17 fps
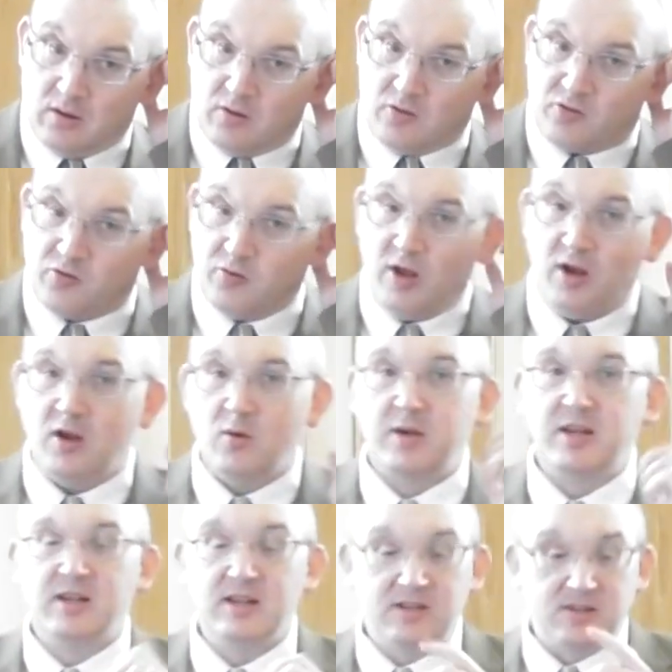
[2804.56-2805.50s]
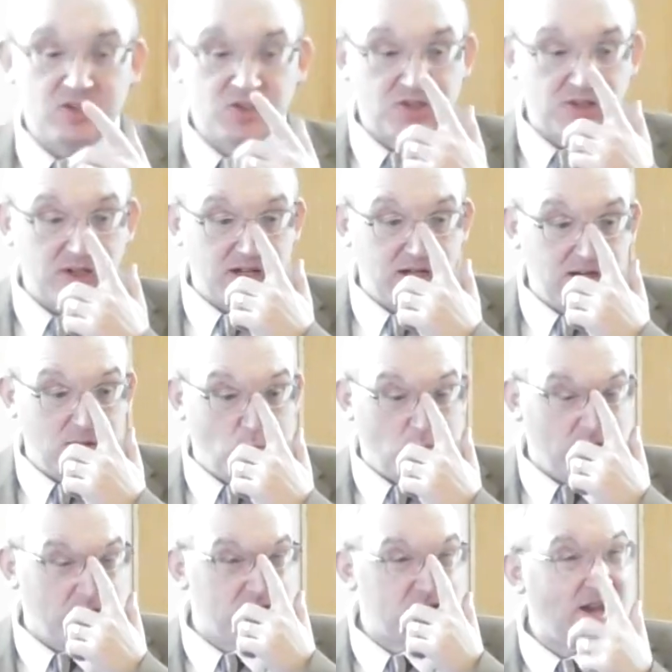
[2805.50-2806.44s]
And so now we need to see
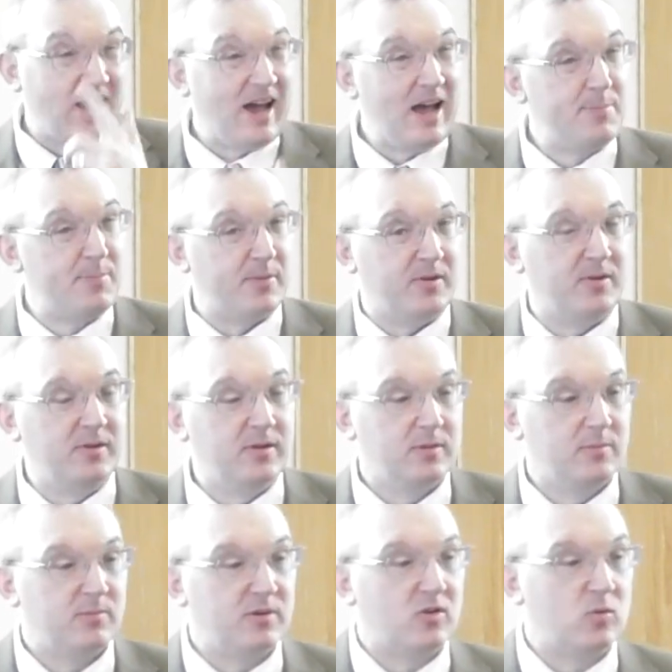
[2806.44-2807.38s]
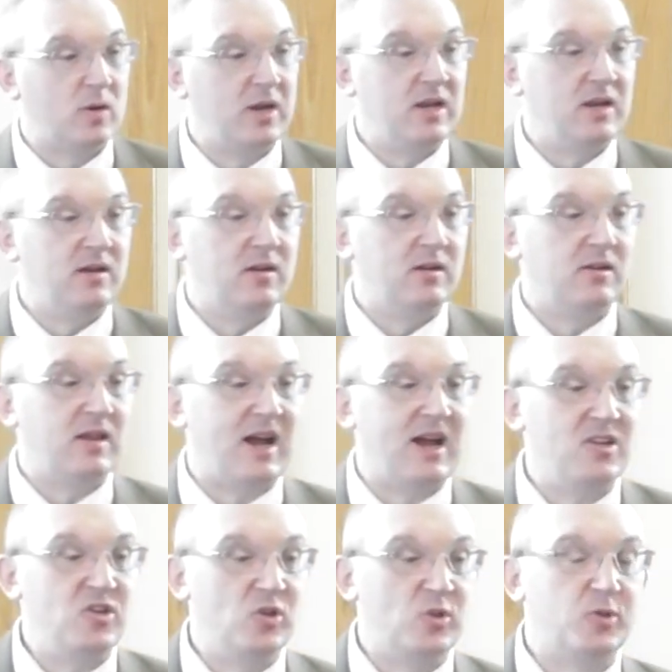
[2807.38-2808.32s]
what has happened between
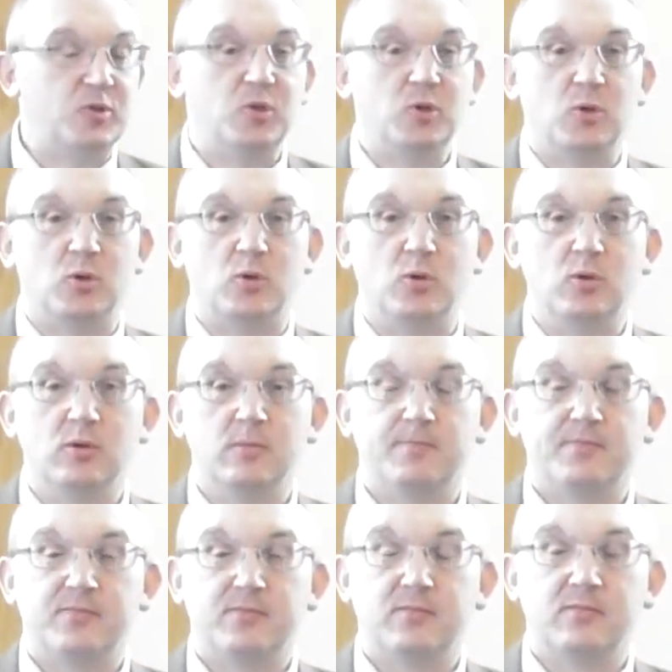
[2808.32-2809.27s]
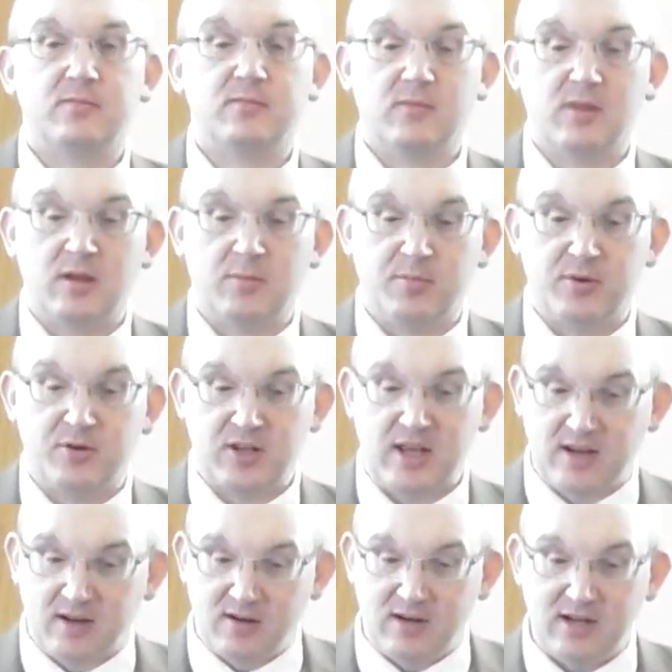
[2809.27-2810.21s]
Daniel 2, and
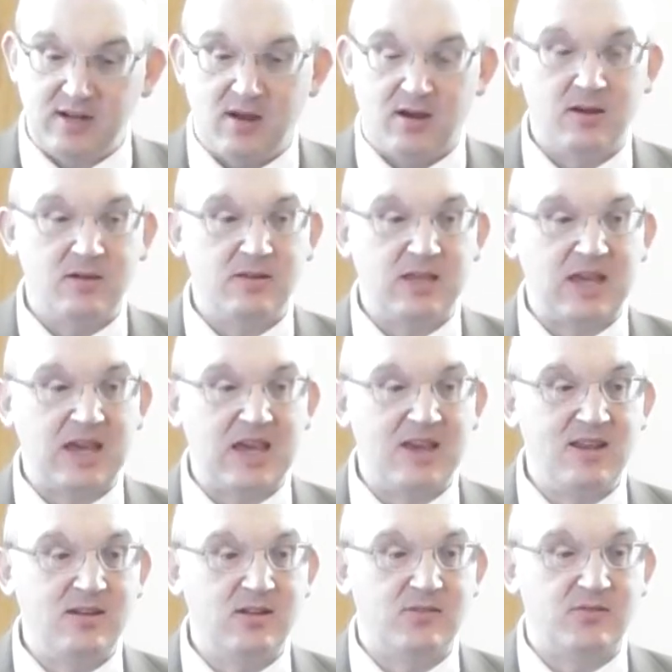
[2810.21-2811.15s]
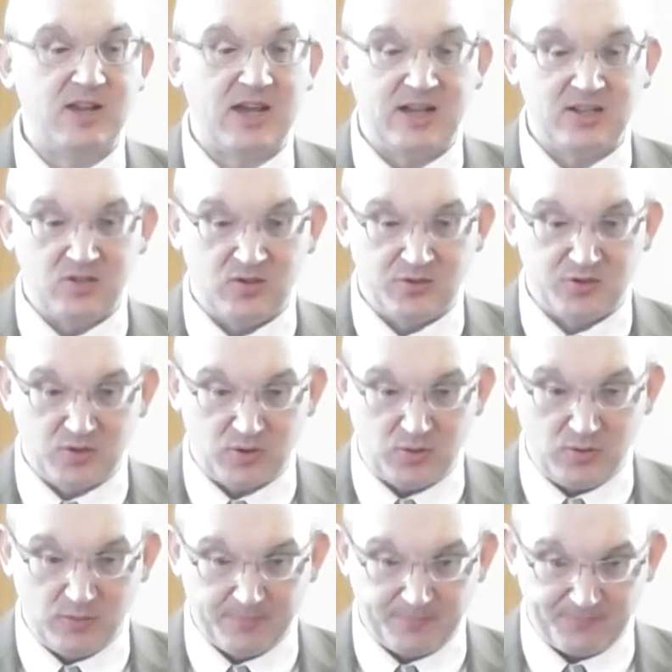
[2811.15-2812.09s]
particularly now the end of Daniel
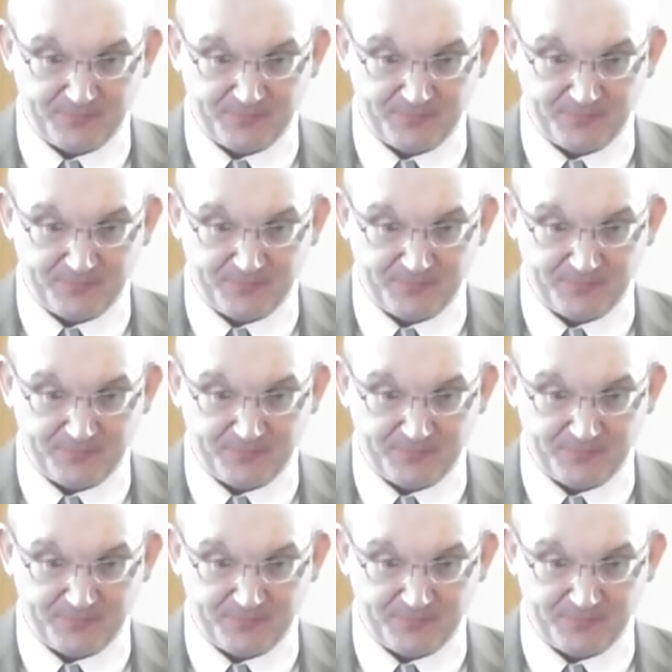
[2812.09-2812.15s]
2,